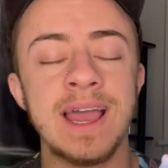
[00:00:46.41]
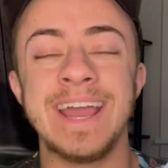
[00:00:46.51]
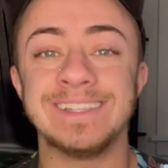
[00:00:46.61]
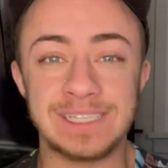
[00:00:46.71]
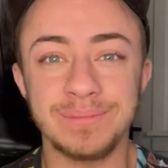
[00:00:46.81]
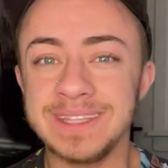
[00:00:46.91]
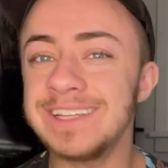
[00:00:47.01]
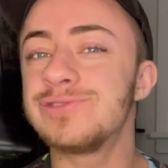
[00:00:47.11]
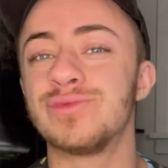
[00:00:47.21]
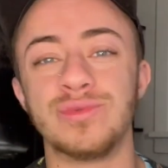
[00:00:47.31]
and something
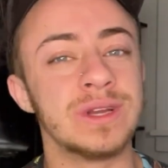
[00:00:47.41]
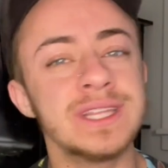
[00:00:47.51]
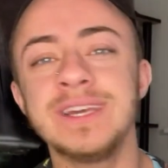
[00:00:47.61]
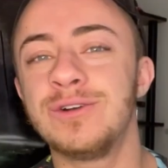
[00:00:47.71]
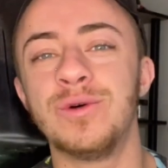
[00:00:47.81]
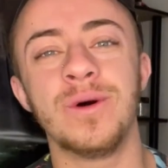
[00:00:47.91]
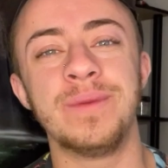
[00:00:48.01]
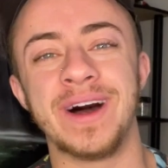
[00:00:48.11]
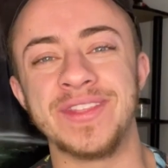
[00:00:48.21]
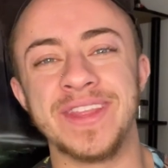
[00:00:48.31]
that's really cool
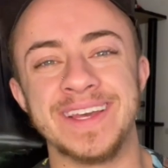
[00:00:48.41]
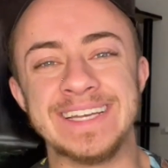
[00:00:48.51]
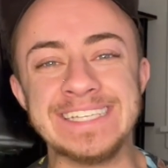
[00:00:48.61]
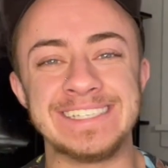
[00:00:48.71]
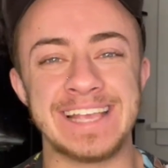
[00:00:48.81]
about this,